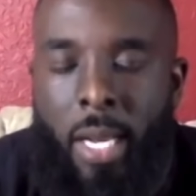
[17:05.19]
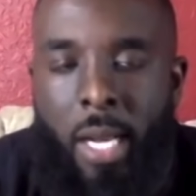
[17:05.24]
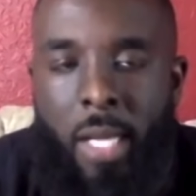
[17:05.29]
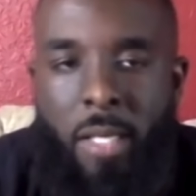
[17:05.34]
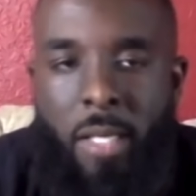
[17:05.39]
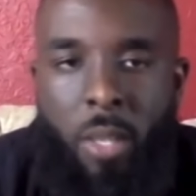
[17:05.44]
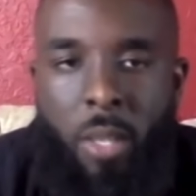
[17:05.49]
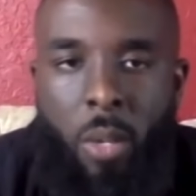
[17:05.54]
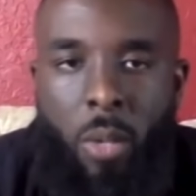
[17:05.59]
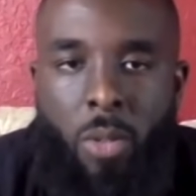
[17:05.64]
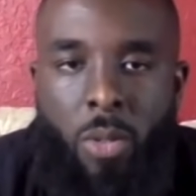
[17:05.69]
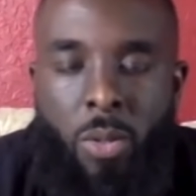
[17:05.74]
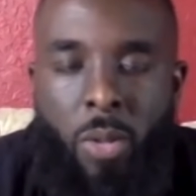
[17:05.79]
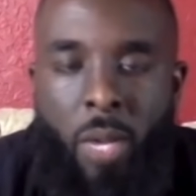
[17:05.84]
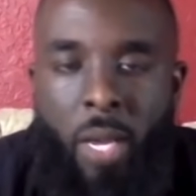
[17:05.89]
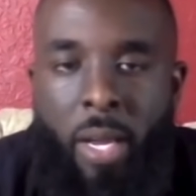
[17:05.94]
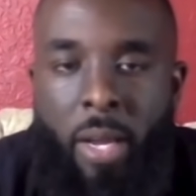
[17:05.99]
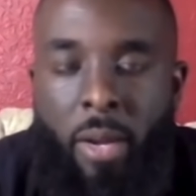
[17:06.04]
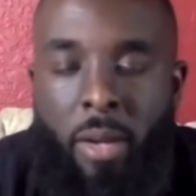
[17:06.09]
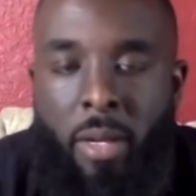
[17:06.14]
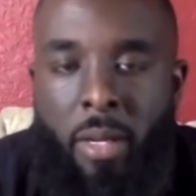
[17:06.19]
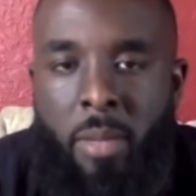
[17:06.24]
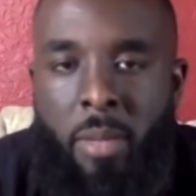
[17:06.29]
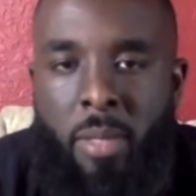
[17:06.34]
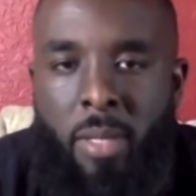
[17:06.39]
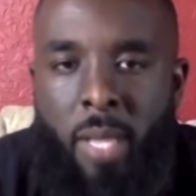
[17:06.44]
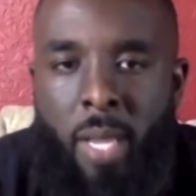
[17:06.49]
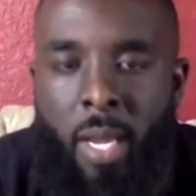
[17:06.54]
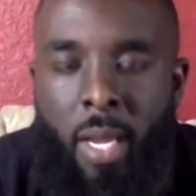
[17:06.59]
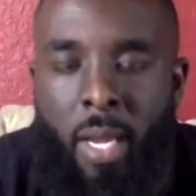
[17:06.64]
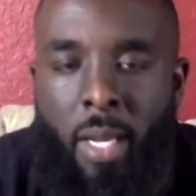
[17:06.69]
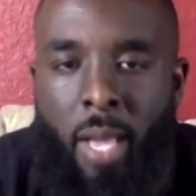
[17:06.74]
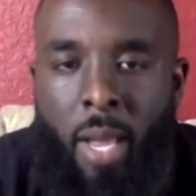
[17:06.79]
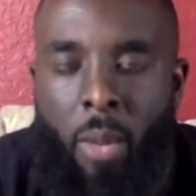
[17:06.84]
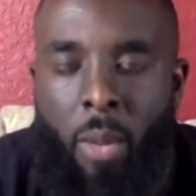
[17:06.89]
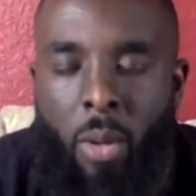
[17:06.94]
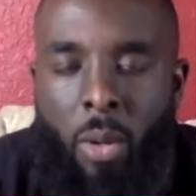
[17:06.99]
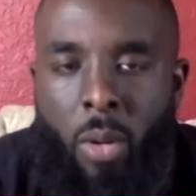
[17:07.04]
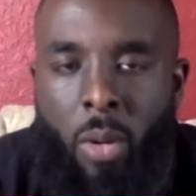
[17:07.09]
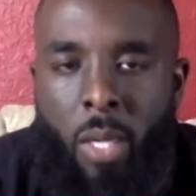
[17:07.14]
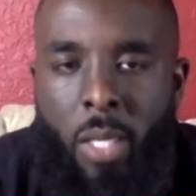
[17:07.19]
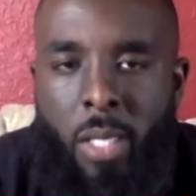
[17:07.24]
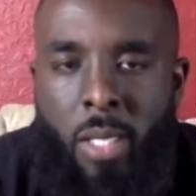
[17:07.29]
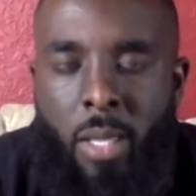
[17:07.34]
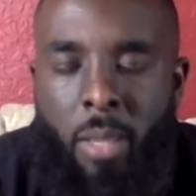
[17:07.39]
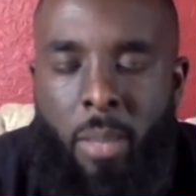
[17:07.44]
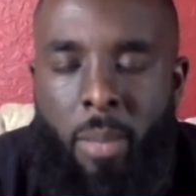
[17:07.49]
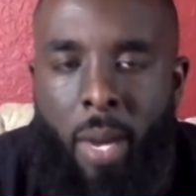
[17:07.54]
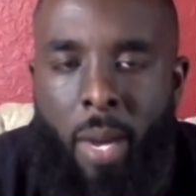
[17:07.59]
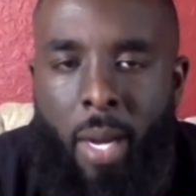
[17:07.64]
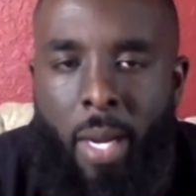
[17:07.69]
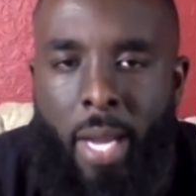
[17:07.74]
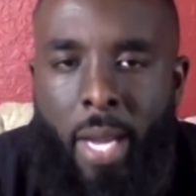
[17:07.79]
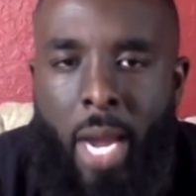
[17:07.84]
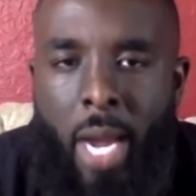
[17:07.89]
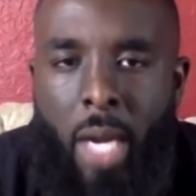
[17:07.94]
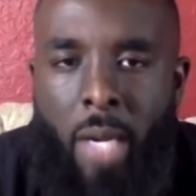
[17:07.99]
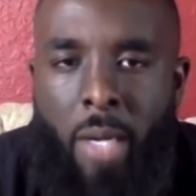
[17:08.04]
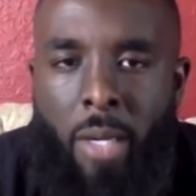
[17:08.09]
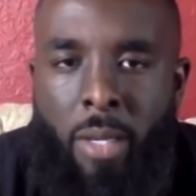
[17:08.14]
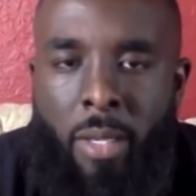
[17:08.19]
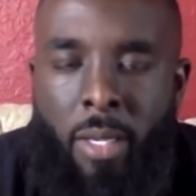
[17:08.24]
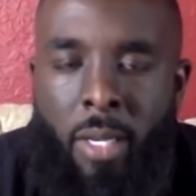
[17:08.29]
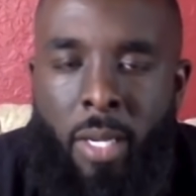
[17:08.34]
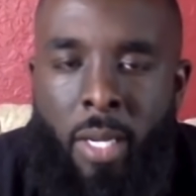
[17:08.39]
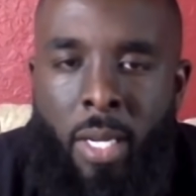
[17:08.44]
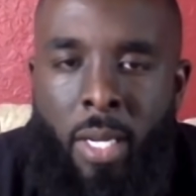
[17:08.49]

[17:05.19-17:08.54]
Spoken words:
I told you, hearing them say they were questioning my character,